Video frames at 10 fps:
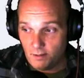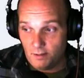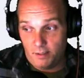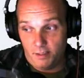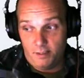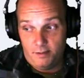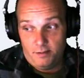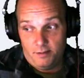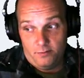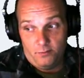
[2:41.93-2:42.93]
And
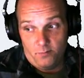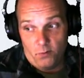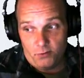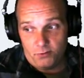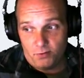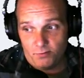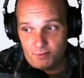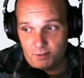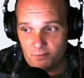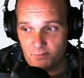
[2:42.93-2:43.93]
the remote control
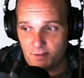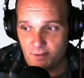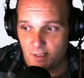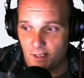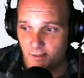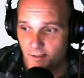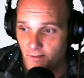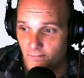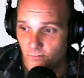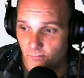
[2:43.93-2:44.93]
system is designed to give
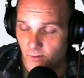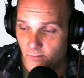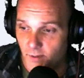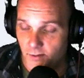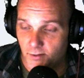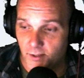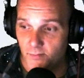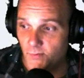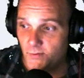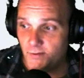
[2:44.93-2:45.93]
the repeater
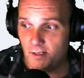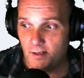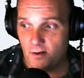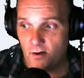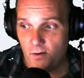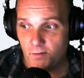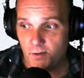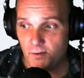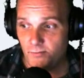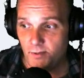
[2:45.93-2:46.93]
keepers an RF kill
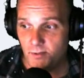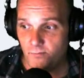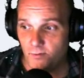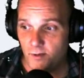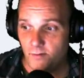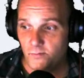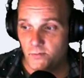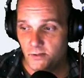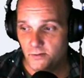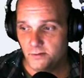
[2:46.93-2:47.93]
switch for their
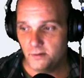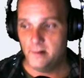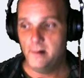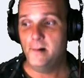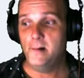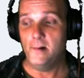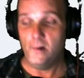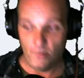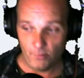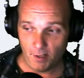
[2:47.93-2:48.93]
repeaters.
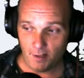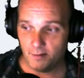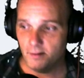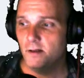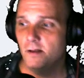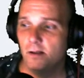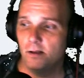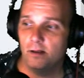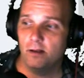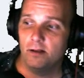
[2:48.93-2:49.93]
Okay,
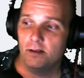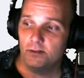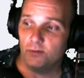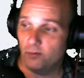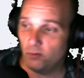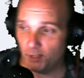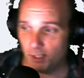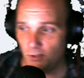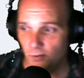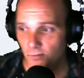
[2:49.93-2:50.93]
so what we want to
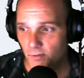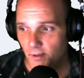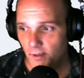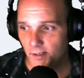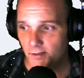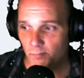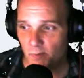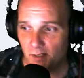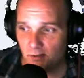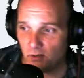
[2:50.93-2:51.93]
do is the
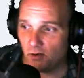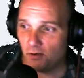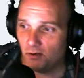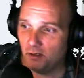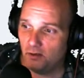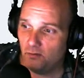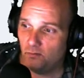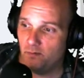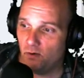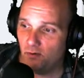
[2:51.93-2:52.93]
Pi-Star
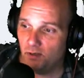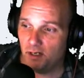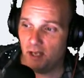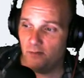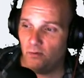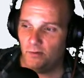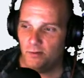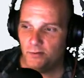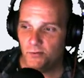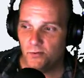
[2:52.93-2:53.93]
remote enabled,
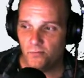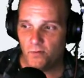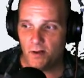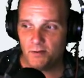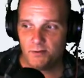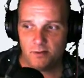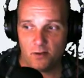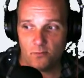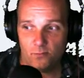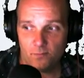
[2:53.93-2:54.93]
true or false.
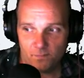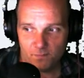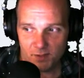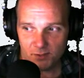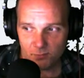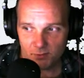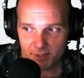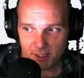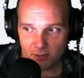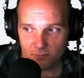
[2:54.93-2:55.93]
Now this will
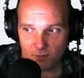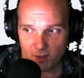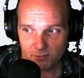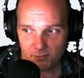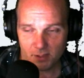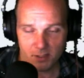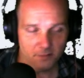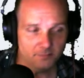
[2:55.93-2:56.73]
say false right here.